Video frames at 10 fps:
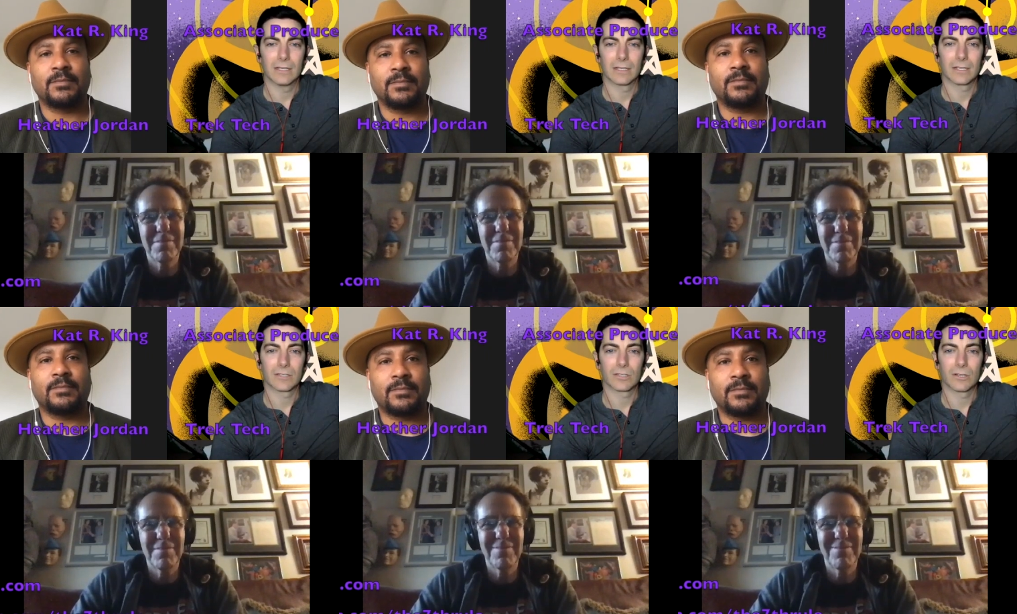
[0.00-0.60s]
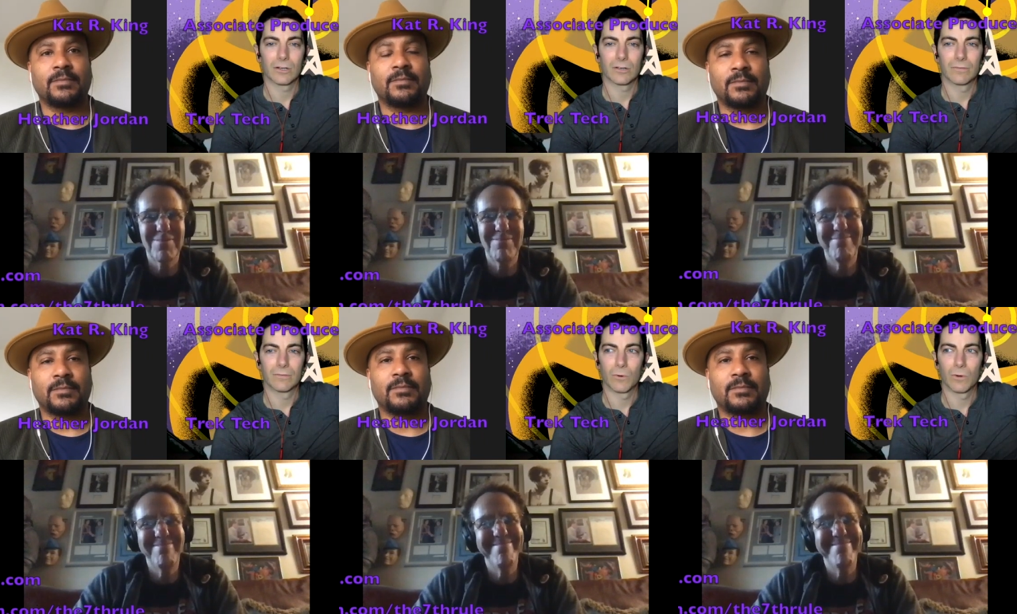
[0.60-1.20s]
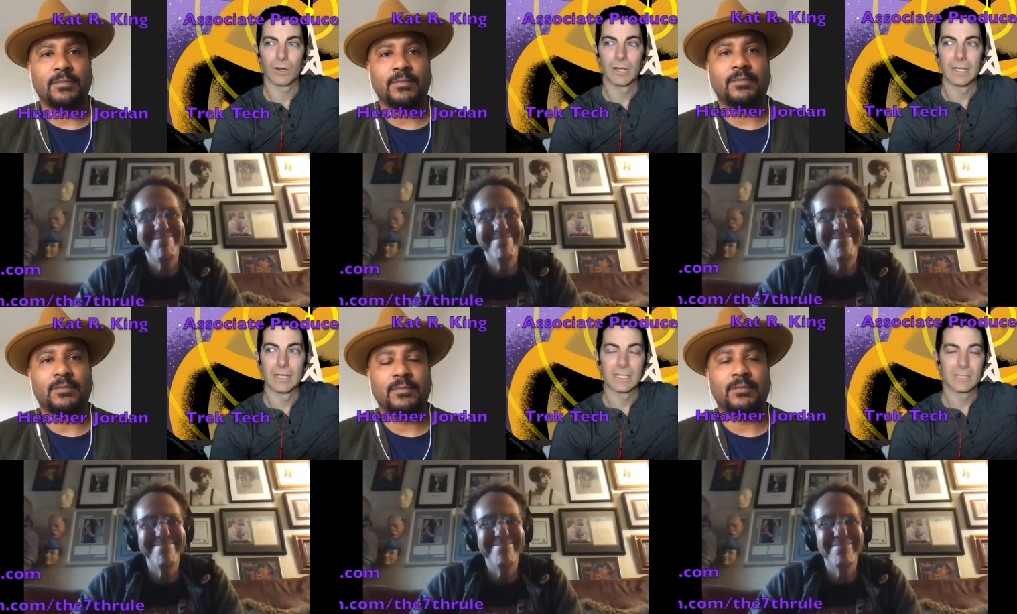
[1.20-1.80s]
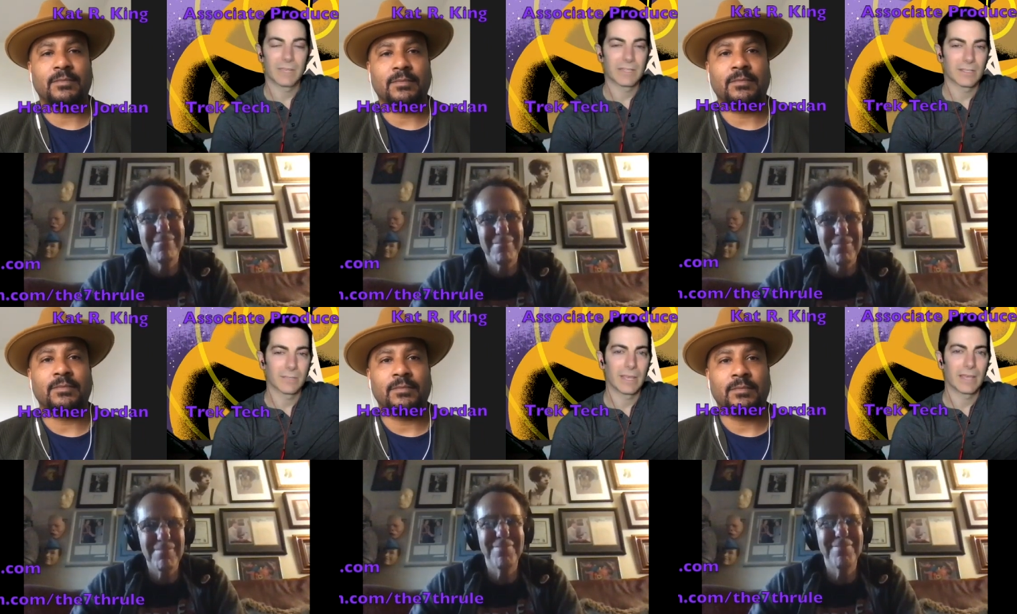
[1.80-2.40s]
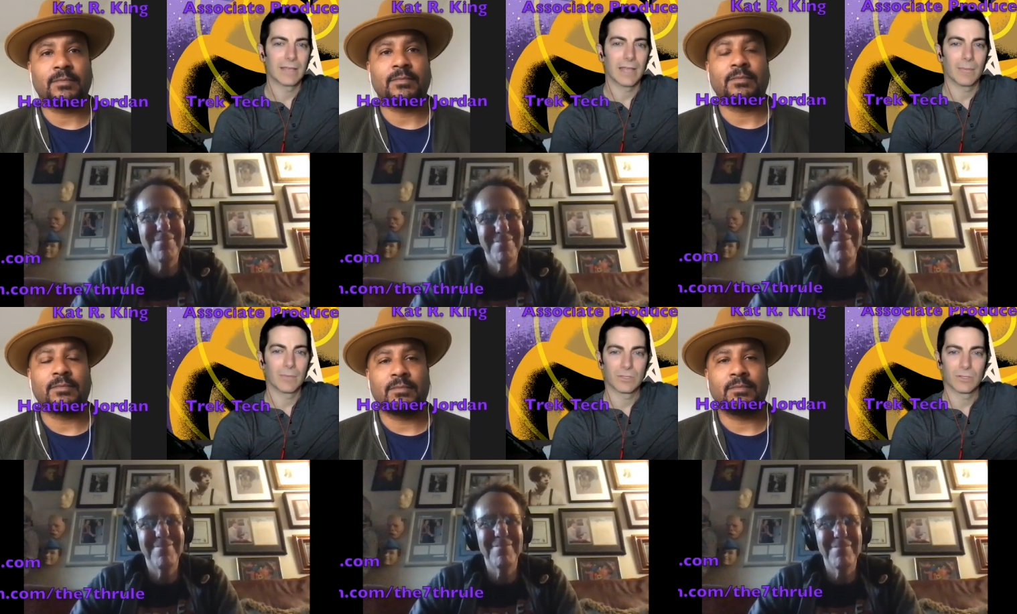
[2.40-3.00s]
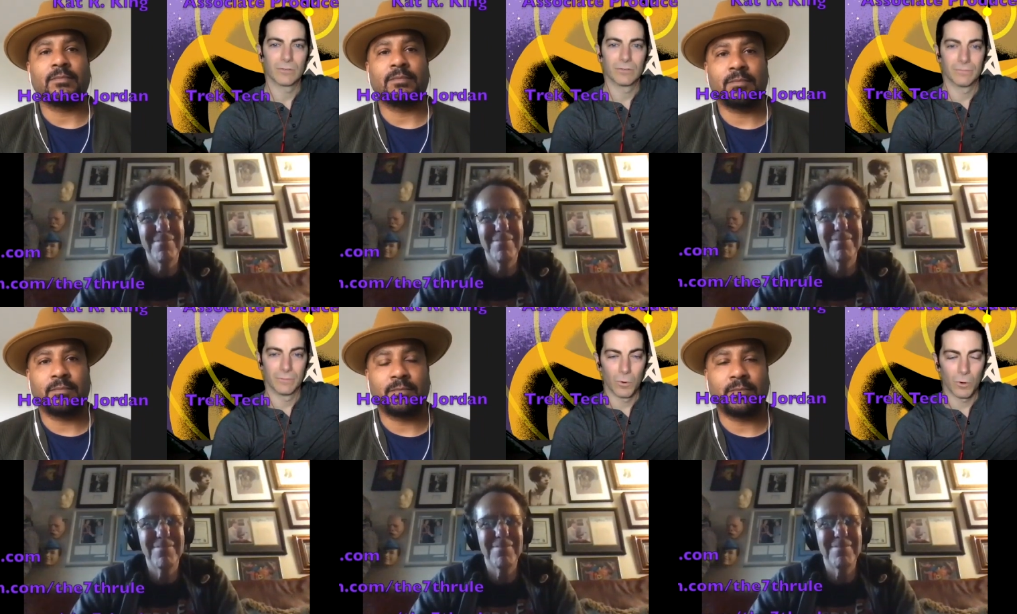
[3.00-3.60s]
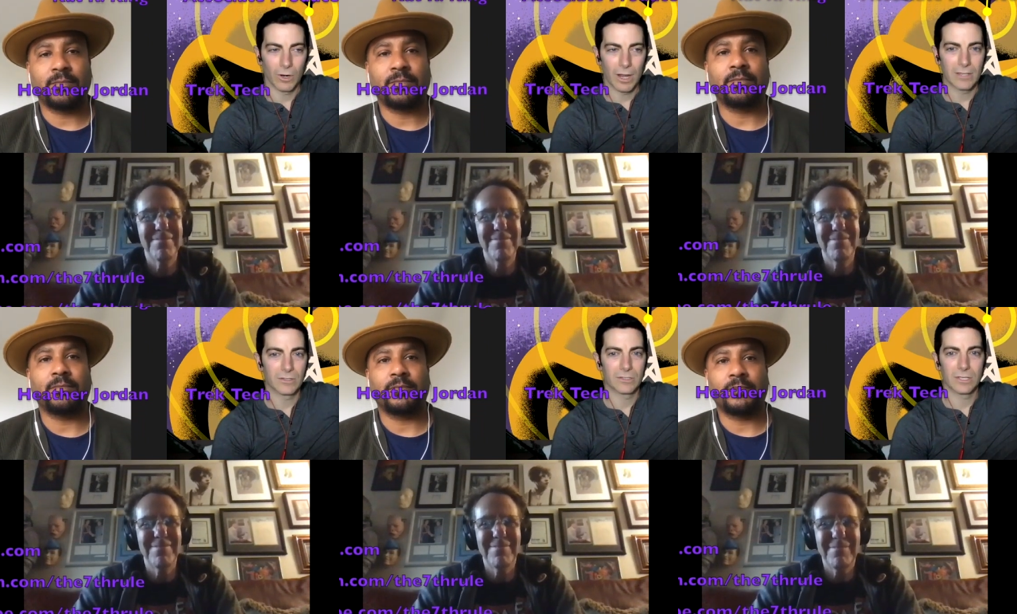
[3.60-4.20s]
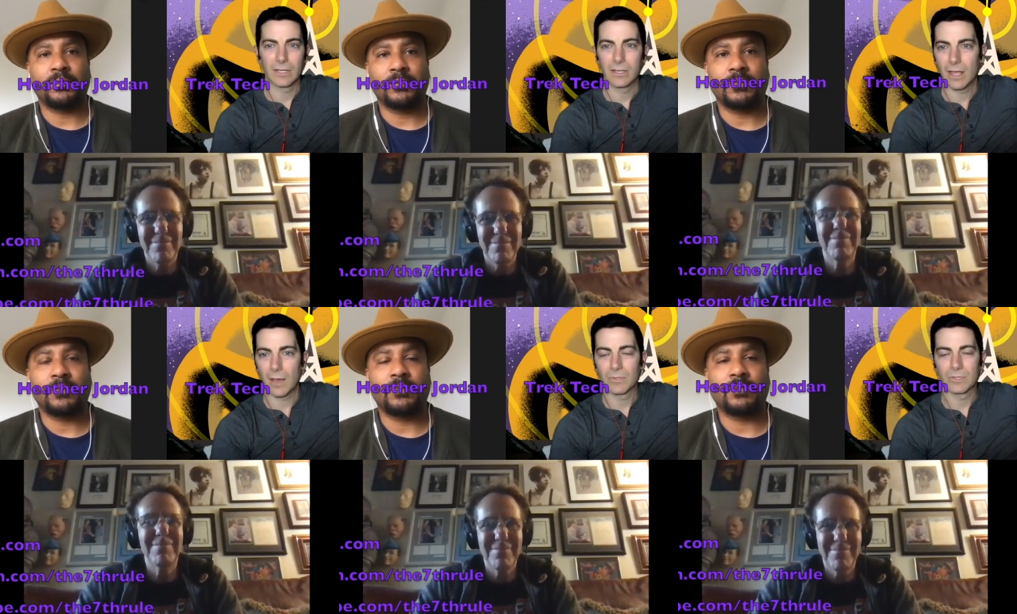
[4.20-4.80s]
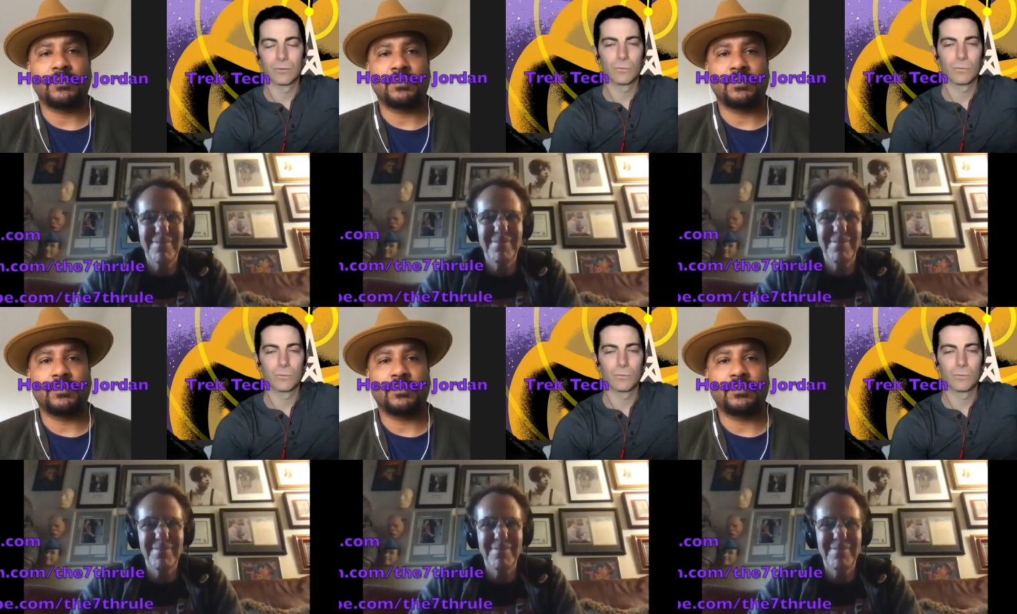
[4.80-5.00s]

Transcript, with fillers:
Speaker 1: Kickstarter for Space Command Episode 4. As you said, Episode